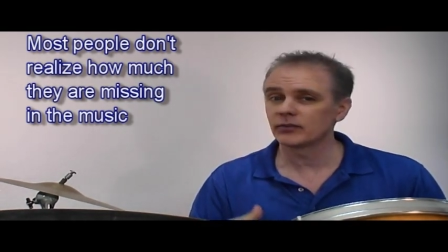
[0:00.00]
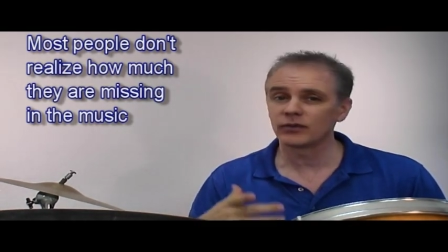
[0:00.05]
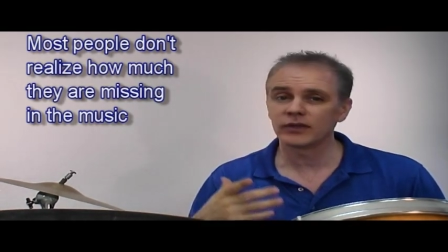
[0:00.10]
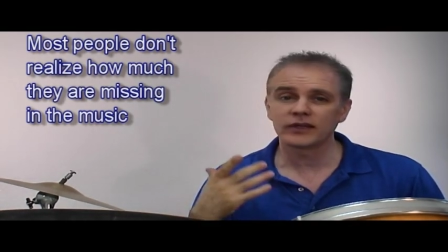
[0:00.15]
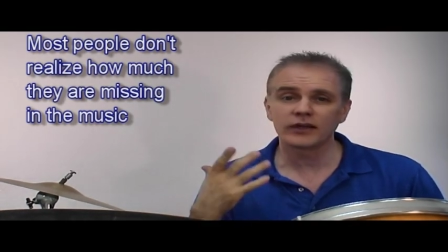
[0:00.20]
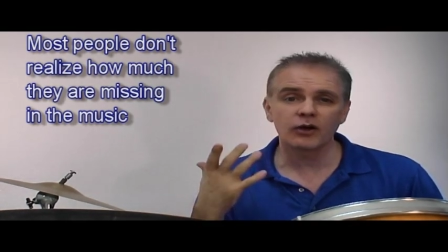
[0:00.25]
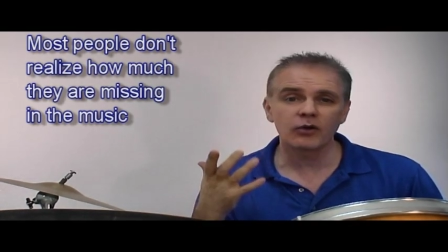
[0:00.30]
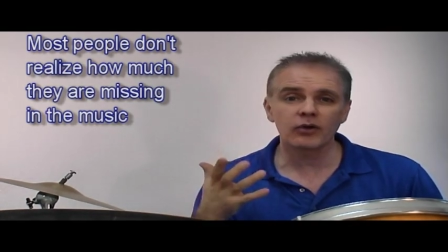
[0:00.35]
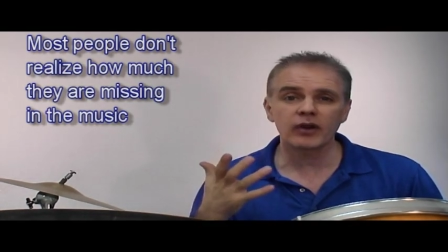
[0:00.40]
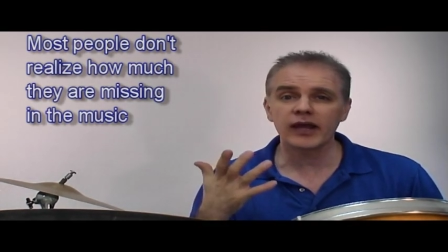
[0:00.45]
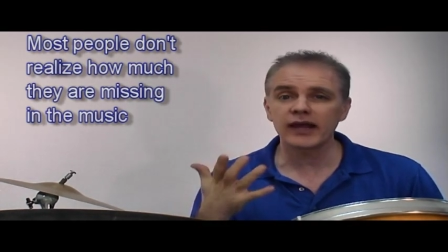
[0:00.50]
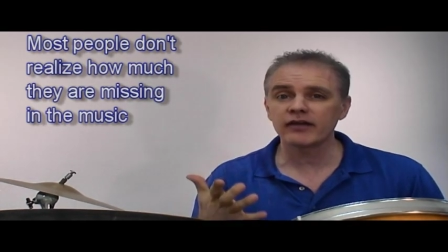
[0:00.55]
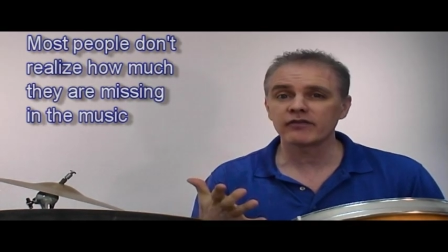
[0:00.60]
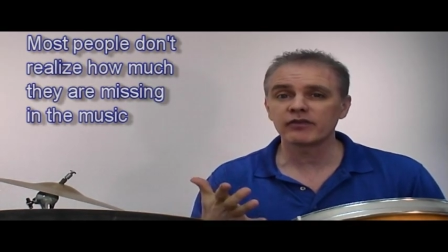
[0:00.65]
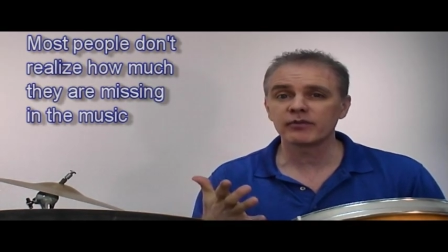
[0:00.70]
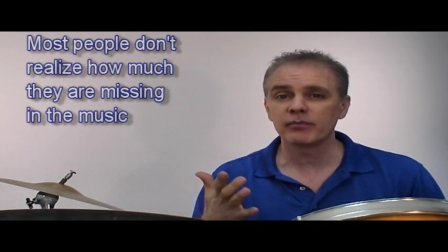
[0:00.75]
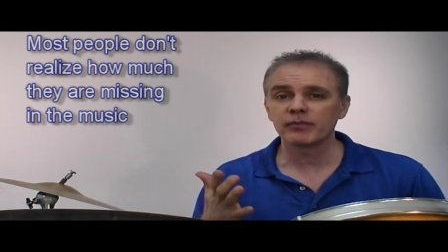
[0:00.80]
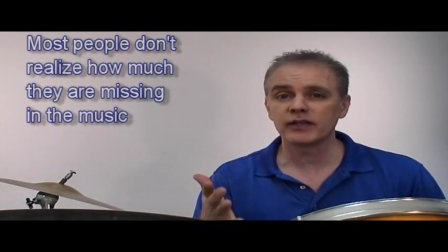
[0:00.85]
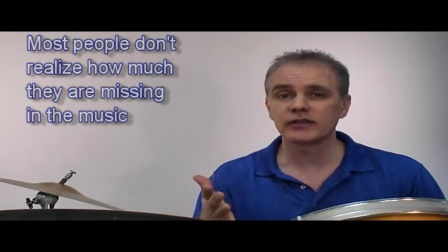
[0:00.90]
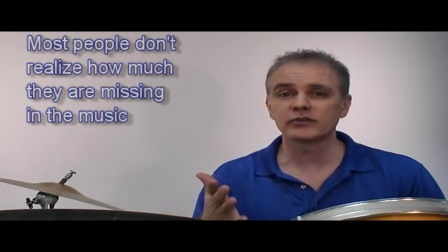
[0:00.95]
we don't have
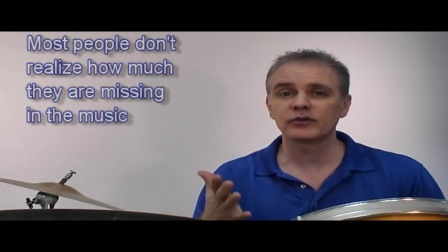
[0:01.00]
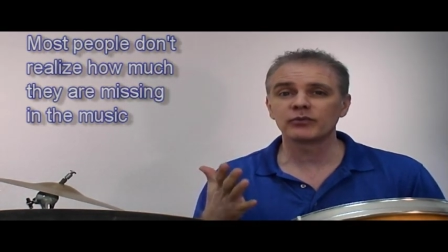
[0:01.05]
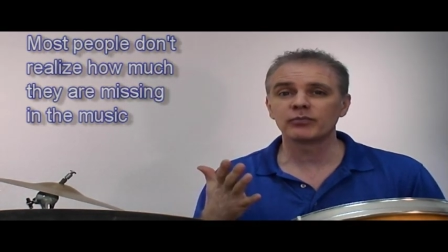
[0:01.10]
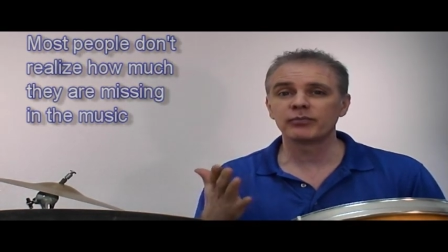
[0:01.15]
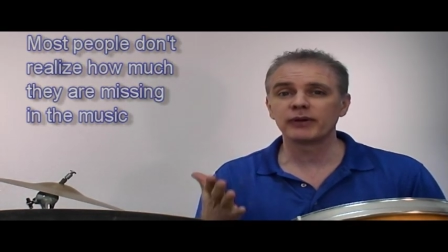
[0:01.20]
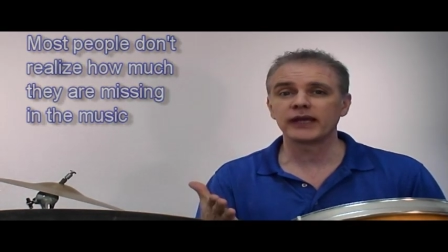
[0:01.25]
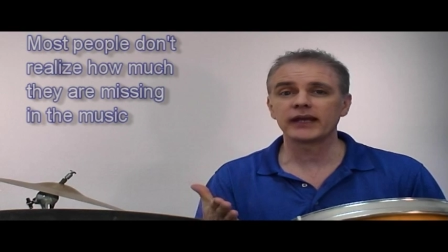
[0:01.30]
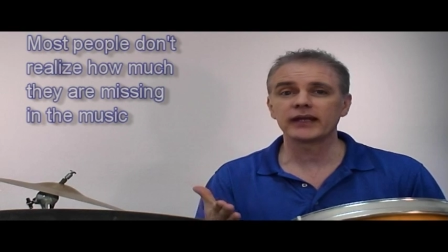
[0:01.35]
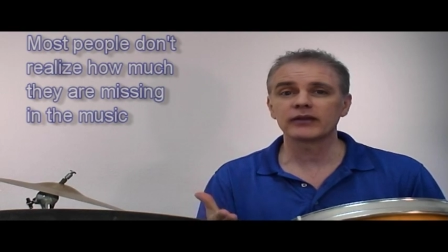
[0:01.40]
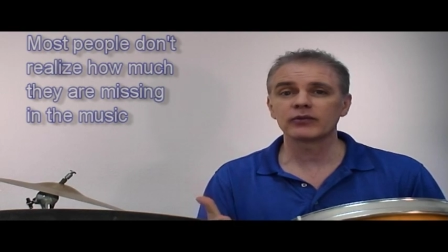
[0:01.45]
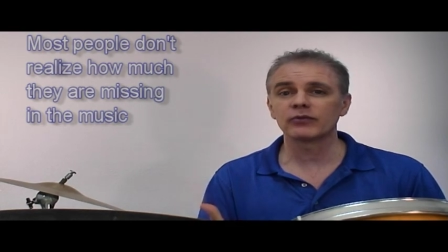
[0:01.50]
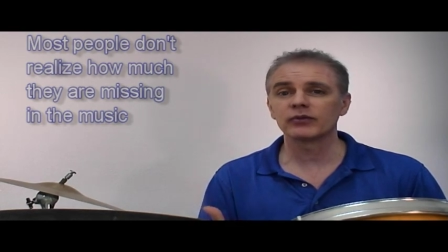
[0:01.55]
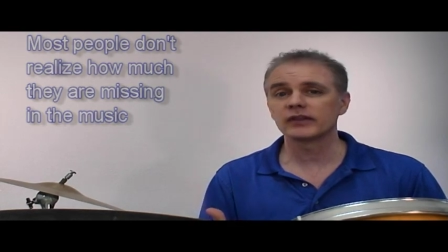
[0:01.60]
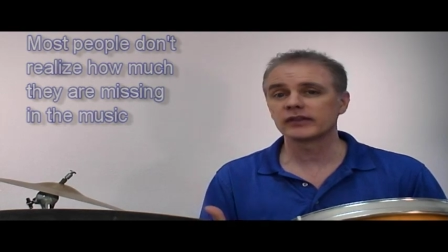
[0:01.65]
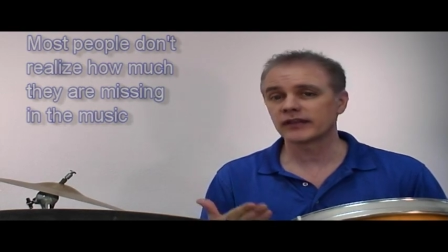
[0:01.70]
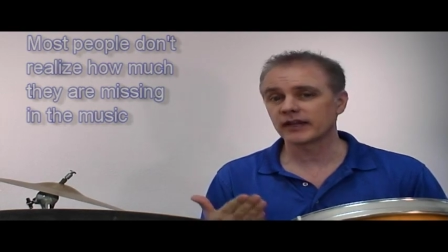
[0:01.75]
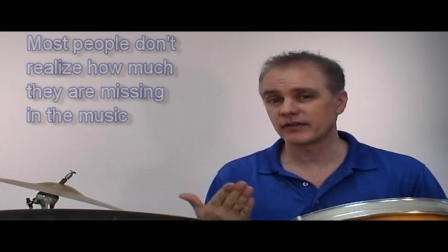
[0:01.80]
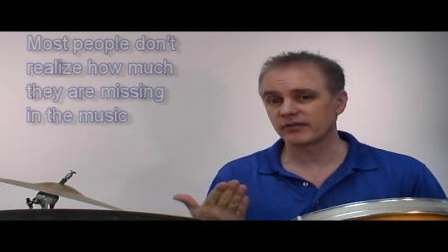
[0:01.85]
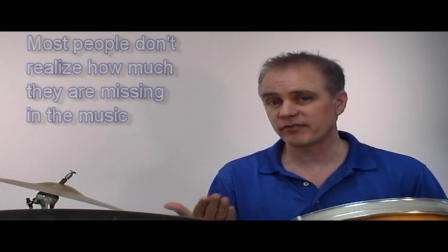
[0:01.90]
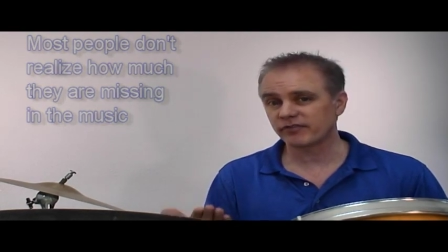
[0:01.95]
the mental
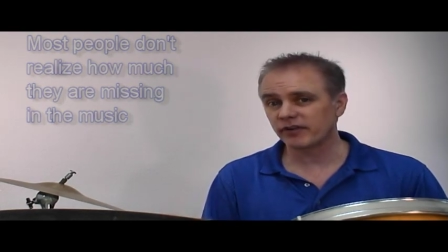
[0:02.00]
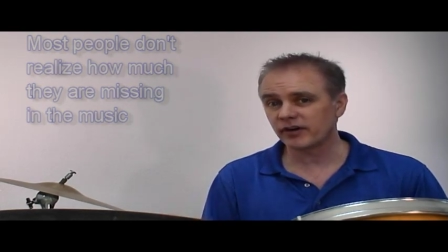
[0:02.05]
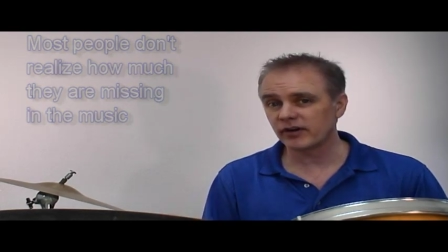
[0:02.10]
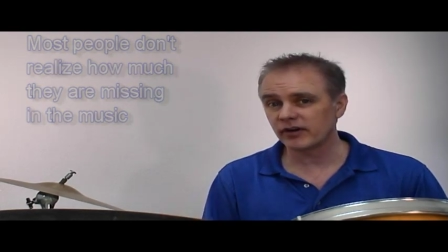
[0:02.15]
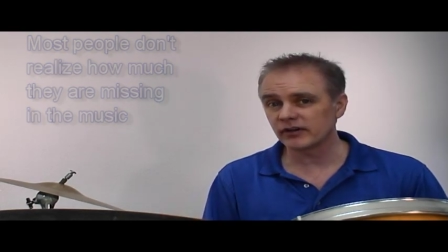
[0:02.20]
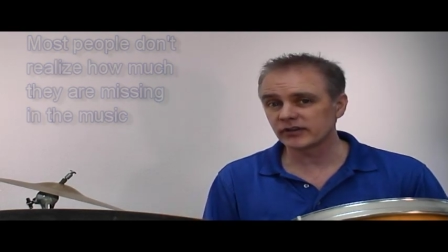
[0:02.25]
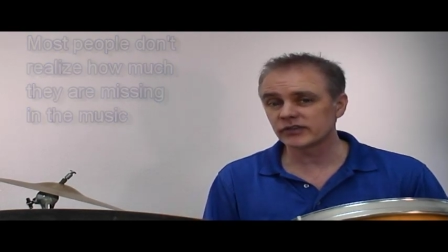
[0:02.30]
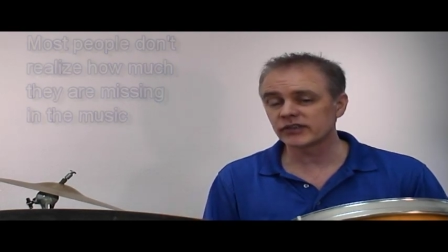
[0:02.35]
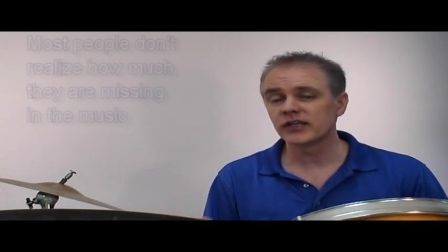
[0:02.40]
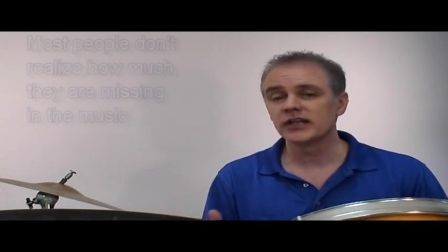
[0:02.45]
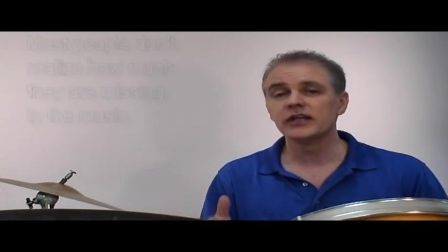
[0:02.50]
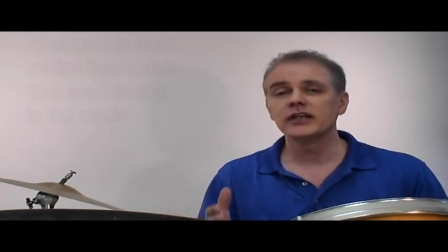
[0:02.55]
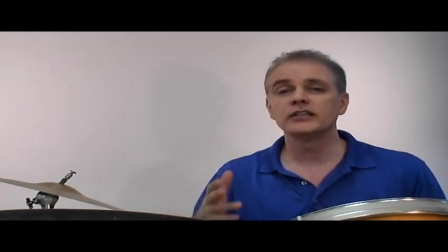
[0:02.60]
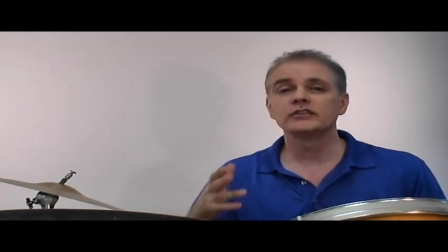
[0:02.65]
bandwidth at first